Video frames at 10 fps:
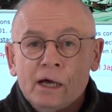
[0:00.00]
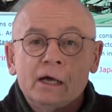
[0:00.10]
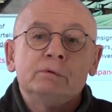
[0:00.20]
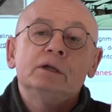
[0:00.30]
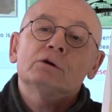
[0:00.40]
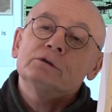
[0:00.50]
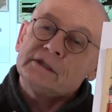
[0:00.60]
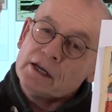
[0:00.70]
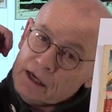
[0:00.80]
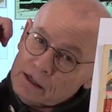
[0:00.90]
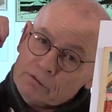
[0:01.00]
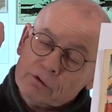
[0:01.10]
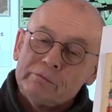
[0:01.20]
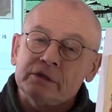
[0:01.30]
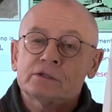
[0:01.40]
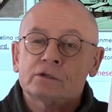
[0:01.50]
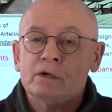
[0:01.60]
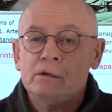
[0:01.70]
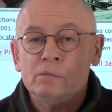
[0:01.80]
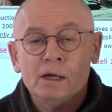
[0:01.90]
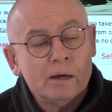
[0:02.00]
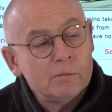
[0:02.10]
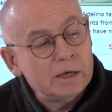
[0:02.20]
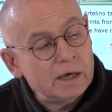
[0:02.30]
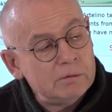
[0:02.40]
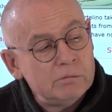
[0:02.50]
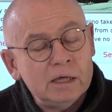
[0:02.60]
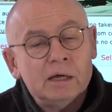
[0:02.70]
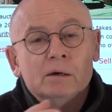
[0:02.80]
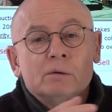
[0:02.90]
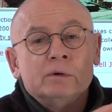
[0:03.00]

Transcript: and we don't take it from the screen behind me.